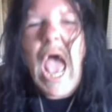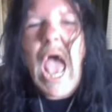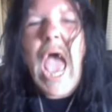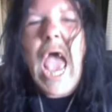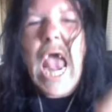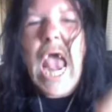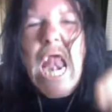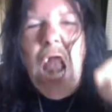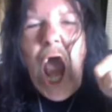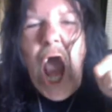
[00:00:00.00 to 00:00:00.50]

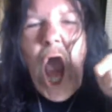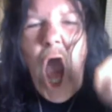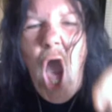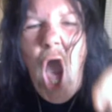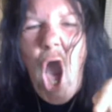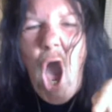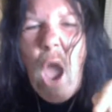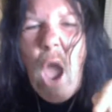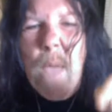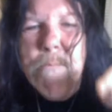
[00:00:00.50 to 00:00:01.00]
And
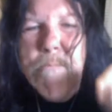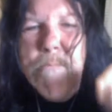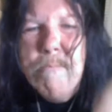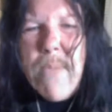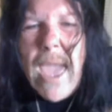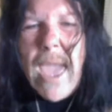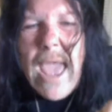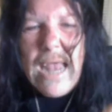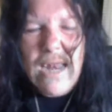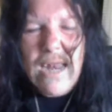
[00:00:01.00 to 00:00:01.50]
I
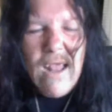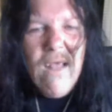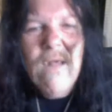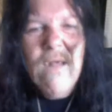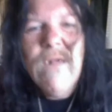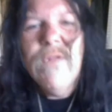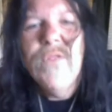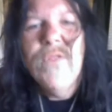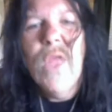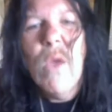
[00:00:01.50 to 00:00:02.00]
bet
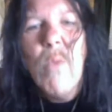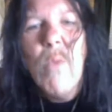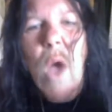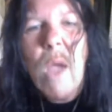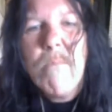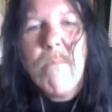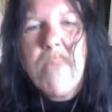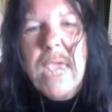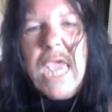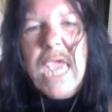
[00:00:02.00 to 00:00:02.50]
there
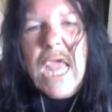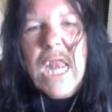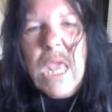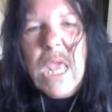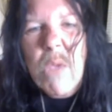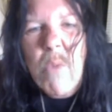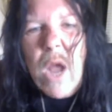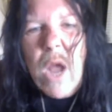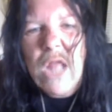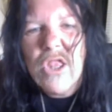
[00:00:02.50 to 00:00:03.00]
won't be
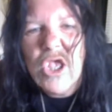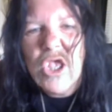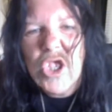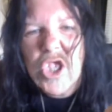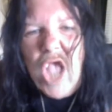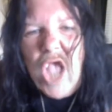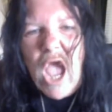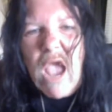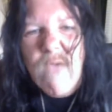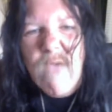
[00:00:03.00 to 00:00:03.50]
anyone to
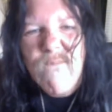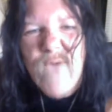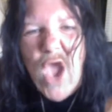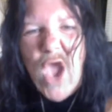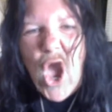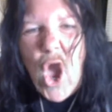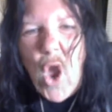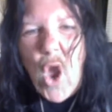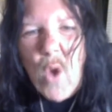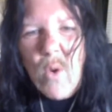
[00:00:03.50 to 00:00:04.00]
save
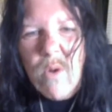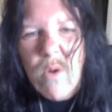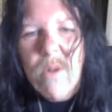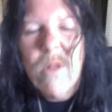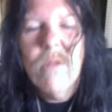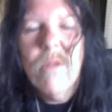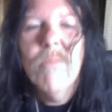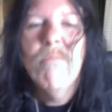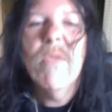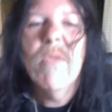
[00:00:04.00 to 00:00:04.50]
you
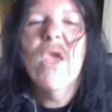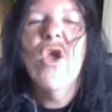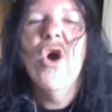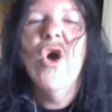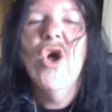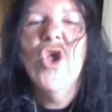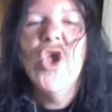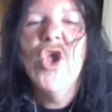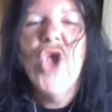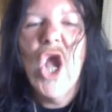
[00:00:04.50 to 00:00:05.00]

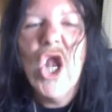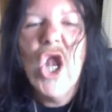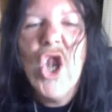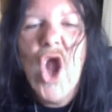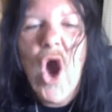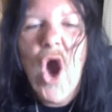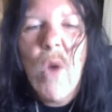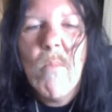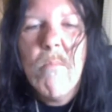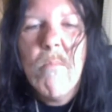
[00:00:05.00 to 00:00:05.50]
because you're
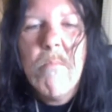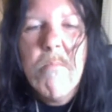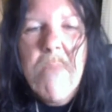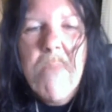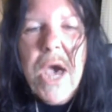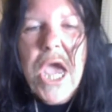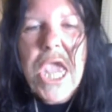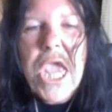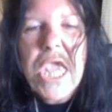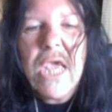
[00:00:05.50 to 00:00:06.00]
not
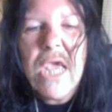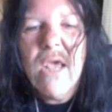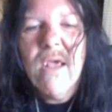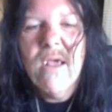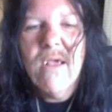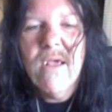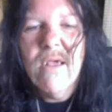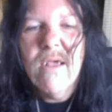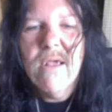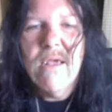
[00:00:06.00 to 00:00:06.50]
me.
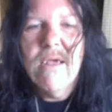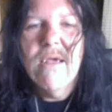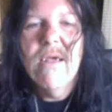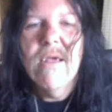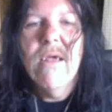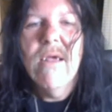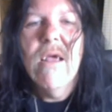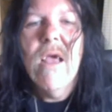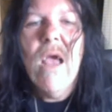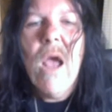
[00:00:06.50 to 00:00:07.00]

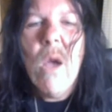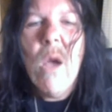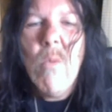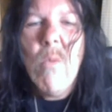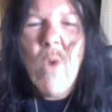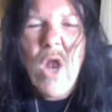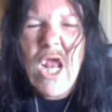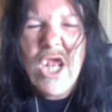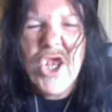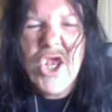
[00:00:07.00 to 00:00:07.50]

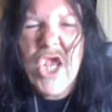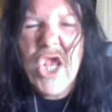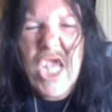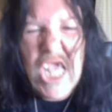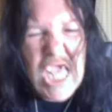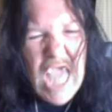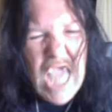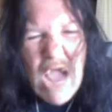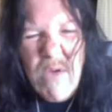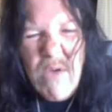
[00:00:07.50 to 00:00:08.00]
Why don't you
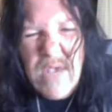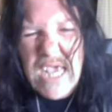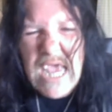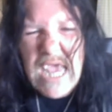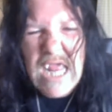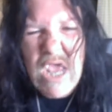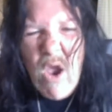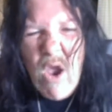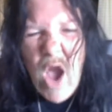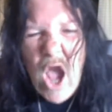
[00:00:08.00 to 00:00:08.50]
go and
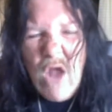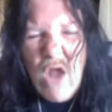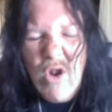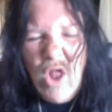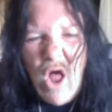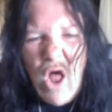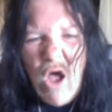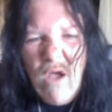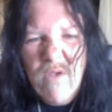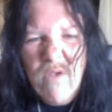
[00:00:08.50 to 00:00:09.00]
get your own
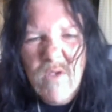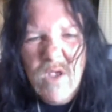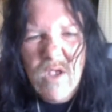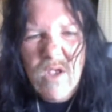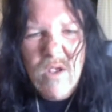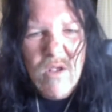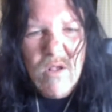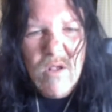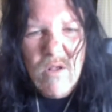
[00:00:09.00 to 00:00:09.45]
lives?